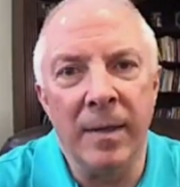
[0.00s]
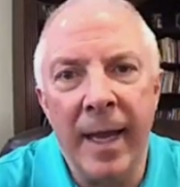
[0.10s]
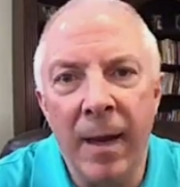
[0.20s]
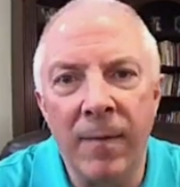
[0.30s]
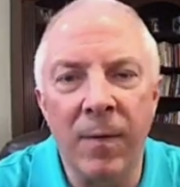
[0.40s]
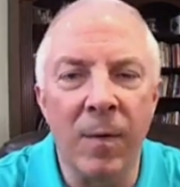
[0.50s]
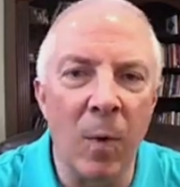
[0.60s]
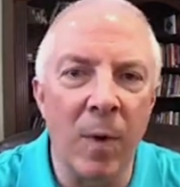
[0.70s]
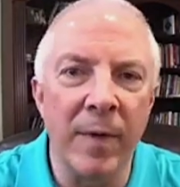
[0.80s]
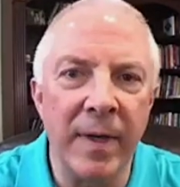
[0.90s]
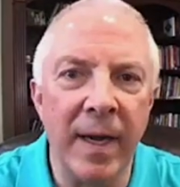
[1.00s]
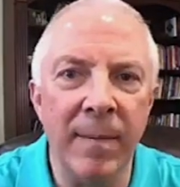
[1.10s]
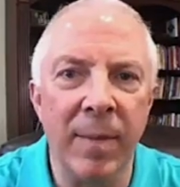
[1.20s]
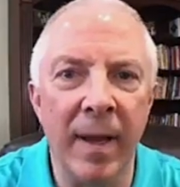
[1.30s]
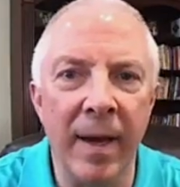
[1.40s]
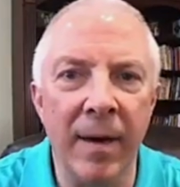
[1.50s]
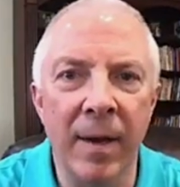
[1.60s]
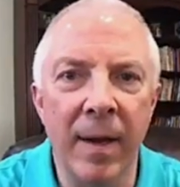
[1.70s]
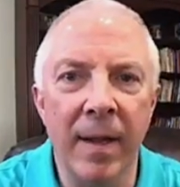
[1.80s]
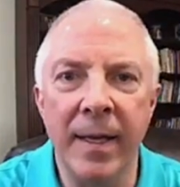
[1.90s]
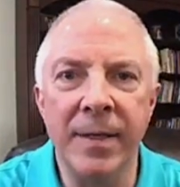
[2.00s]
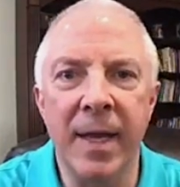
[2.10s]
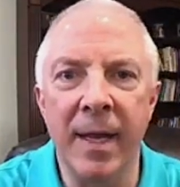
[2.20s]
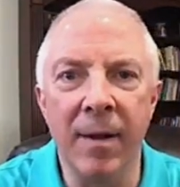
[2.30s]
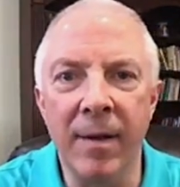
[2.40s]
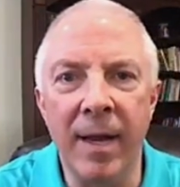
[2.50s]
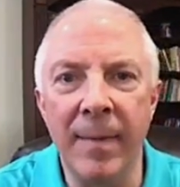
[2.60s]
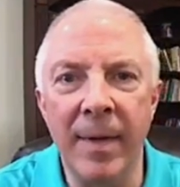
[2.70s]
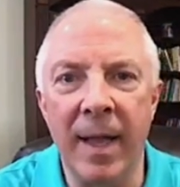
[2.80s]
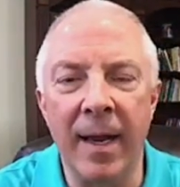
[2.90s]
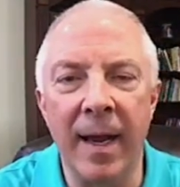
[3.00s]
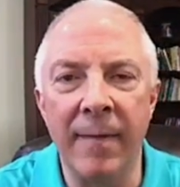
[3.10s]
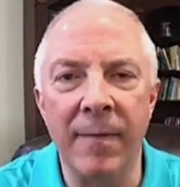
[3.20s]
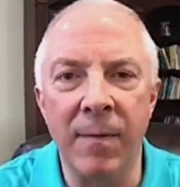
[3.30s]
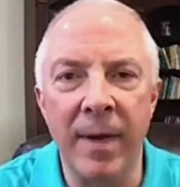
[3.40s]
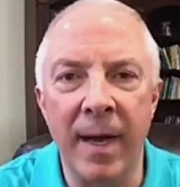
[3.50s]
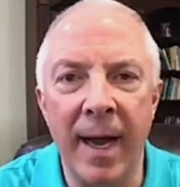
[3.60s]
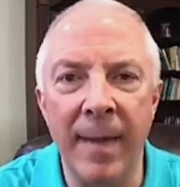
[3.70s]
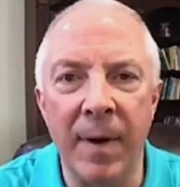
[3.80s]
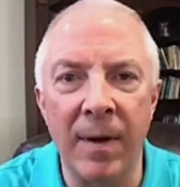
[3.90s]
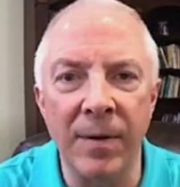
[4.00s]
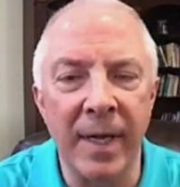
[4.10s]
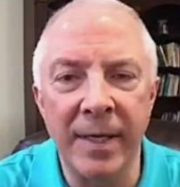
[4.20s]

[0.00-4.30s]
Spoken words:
helpful, more of a team player, they just kind of look at me like I have three eyeballs.